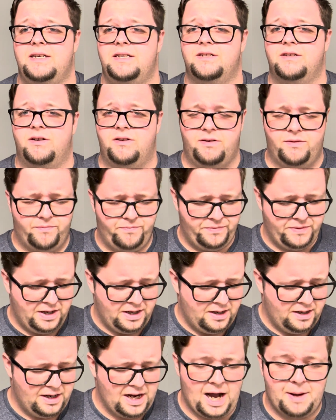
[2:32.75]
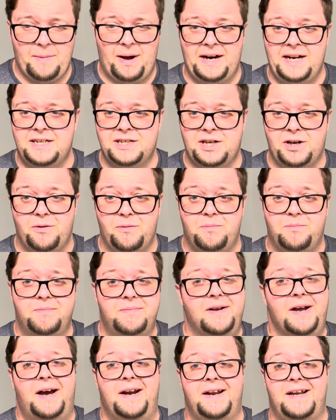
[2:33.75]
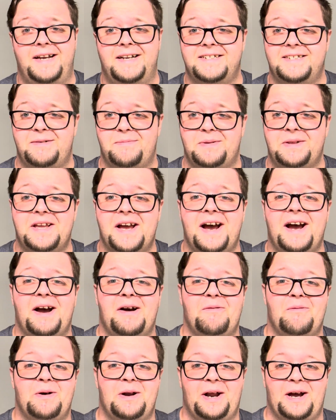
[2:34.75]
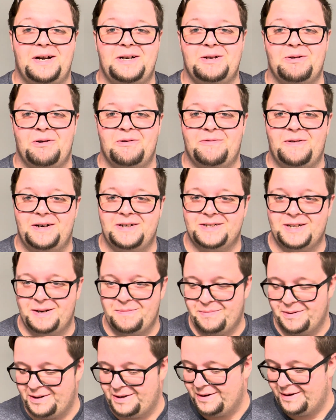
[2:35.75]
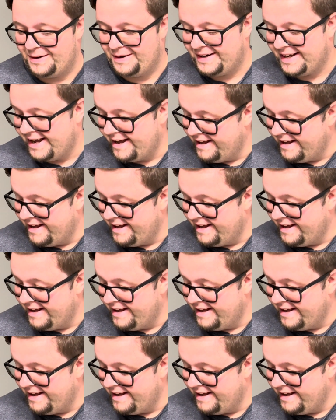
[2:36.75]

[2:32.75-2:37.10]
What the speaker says: So I might need to go kind of easy with that when I do eventually put it on.